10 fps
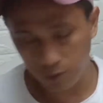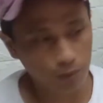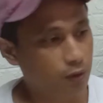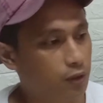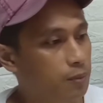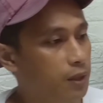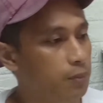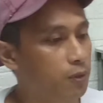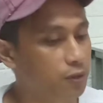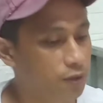for my
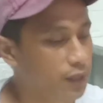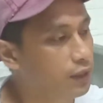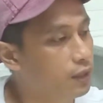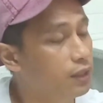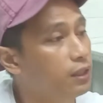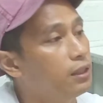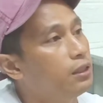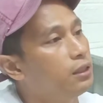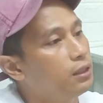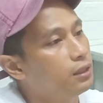portrait.
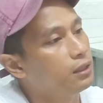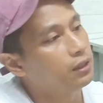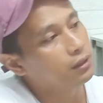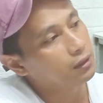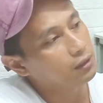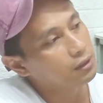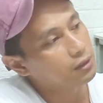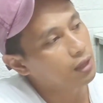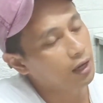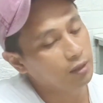
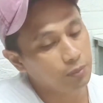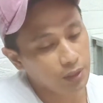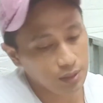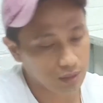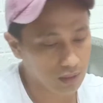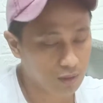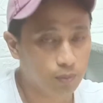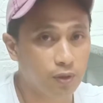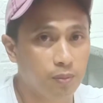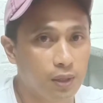This hot press is
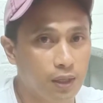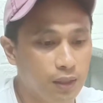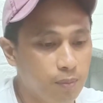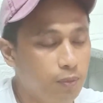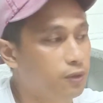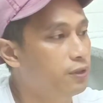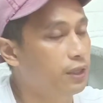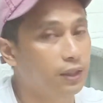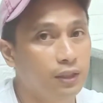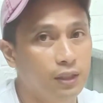for my
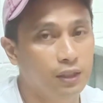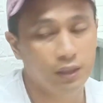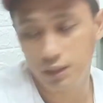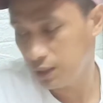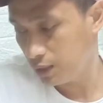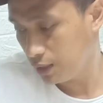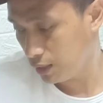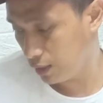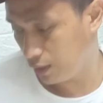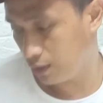portrait,
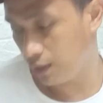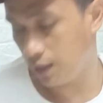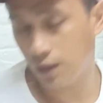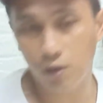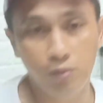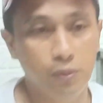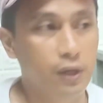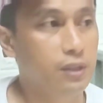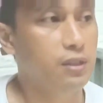and the cold press